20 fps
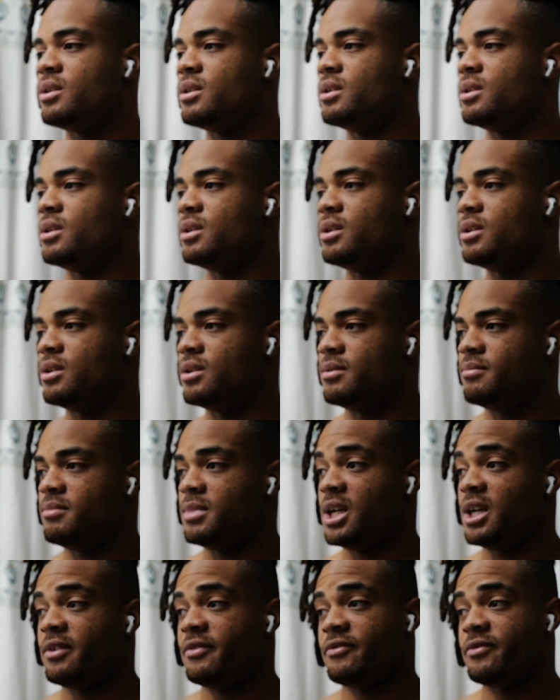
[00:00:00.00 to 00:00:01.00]

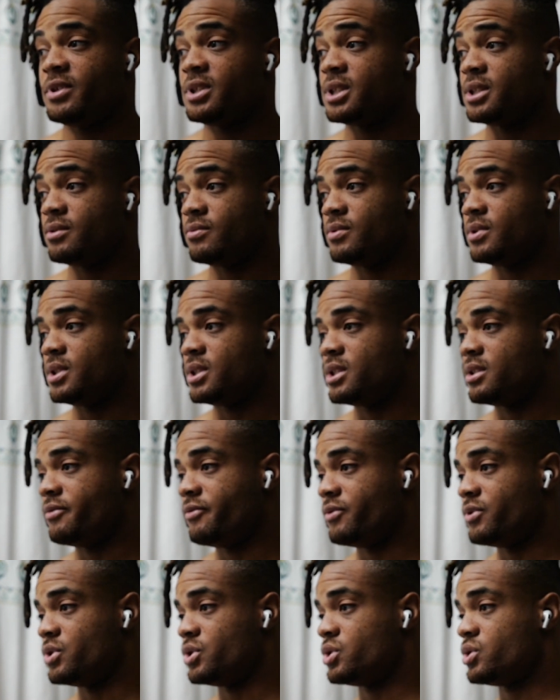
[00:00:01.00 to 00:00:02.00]
I feel it working
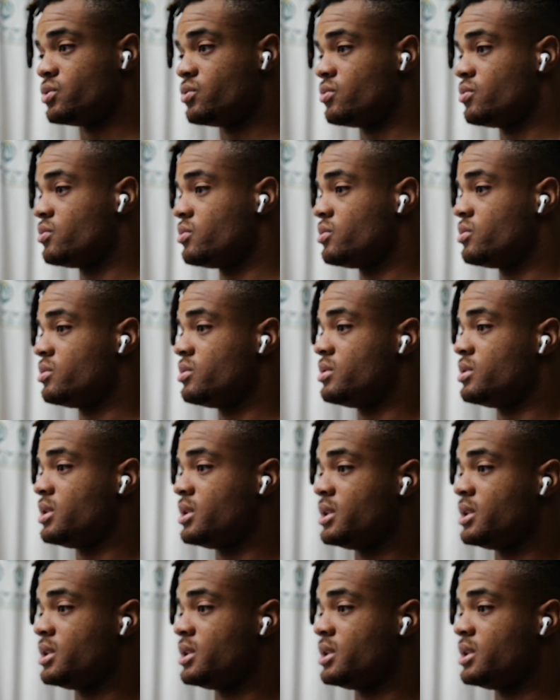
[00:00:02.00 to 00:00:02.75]
for sure.